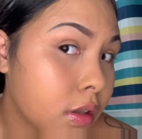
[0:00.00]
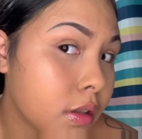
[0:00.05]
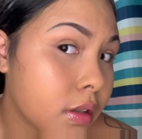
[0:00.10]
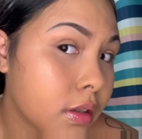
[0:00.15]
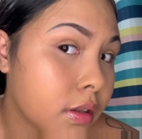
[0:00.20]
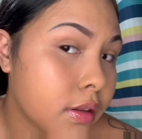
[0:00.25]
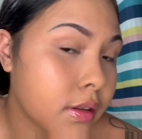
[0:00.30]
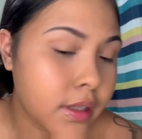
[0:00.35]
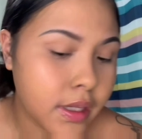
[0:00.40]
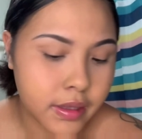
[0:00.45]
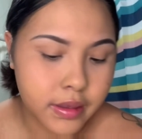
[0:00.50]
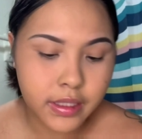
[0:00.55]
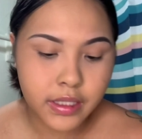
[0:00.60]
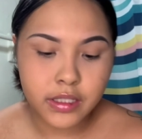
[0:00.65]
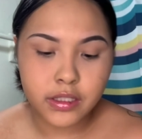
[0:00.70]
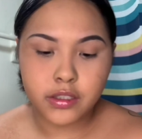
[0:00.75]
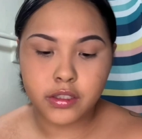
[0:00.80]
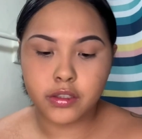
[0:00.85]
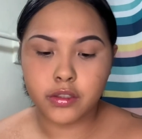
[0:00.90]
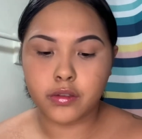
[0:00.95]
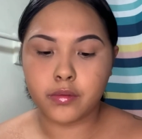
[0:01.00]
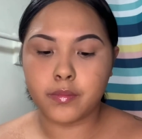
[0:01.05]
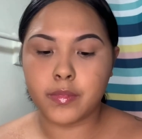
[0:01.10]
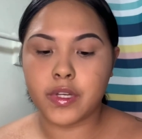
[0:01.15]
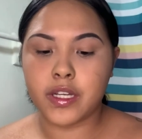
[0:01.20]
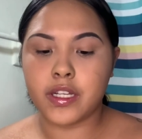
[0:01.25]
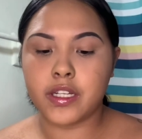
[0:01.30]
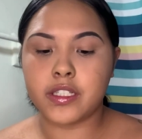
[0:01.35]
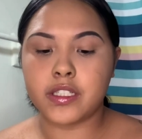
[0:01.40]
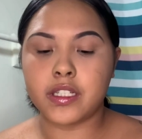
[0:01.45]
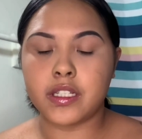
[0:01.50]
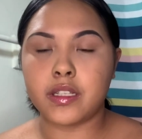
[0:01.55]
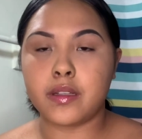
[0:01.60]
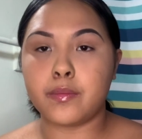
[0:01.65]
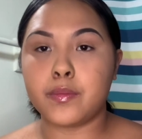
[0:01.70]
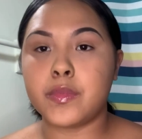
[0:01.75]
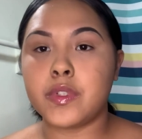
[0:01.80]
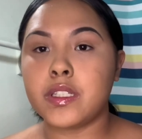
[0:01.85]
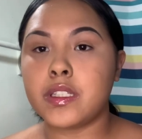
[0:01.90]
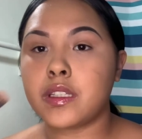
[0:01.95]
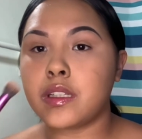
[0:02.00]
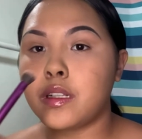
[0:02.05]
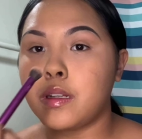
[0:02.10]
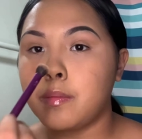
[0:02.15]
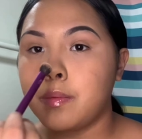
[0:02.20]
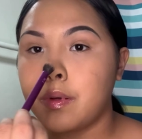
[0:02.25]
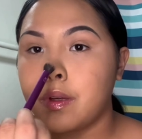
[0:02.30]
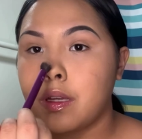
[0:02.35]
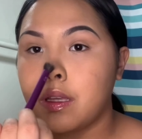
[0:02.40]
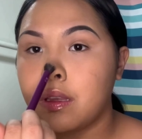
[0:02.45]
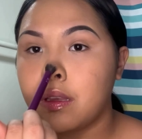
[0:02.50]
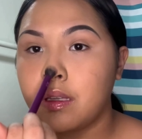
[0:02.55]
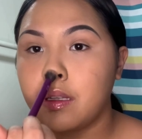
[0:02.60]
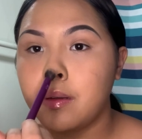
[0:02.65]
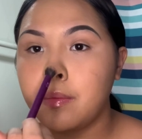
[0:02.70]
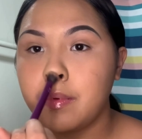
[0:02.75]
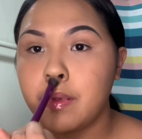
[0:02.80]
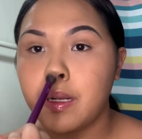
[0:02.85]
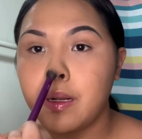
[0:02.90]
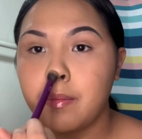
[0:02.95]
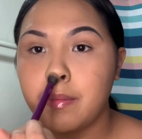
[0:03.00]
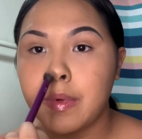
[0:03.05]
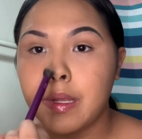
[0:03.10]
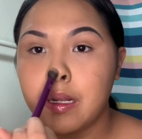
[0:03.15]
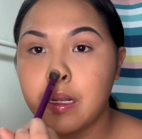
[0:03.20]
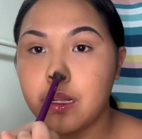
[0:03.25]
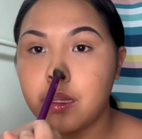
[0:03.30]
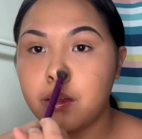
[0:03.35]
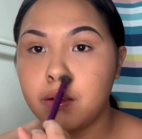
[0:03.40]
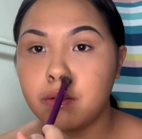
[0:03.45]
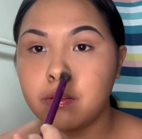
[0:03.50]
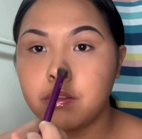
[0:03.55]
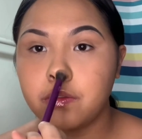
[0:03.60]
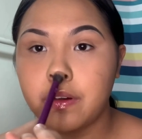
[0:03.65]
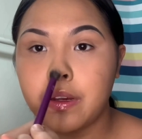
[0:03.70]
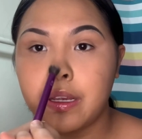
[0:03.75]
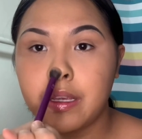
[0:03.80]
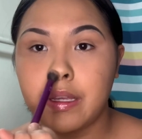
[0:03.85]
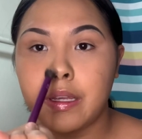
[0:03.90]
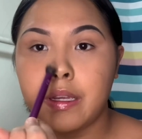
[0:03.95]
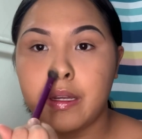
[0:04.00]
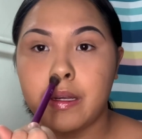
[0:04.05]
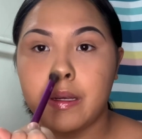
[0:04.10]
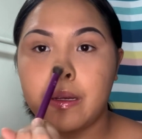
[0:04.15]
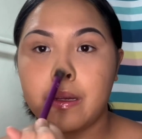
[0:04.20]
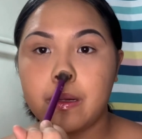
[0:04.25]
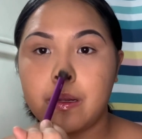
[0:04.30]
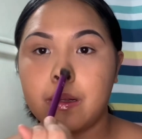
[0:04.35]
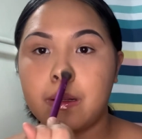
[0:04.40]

Nothing too much, and I'm just gonna put a little bit on my nose right here.